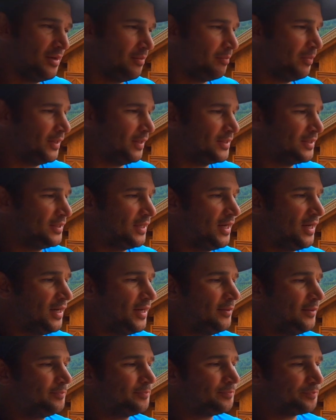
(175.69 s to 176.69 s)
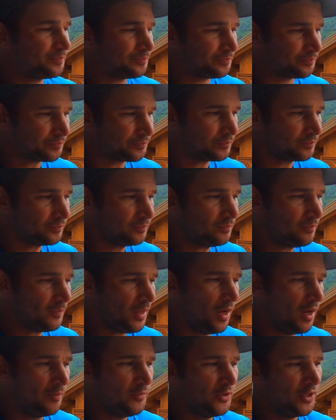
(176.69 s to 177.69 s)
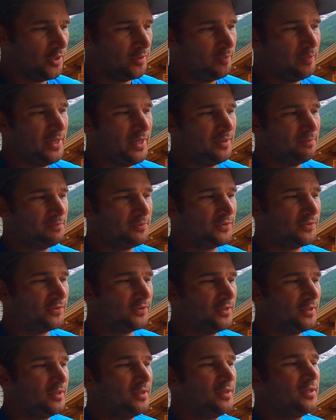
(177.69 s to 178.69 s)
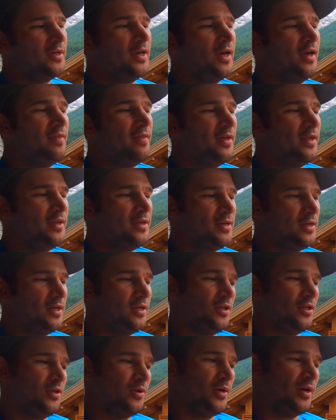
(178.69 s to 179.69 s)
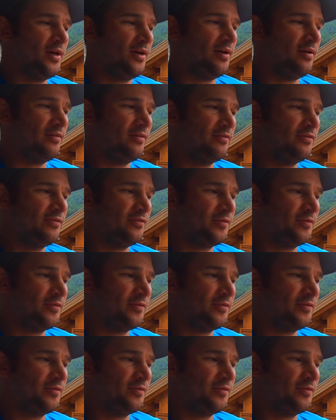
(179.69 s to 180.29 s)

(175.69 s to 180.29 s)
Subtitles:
But you got your beeps, and then you have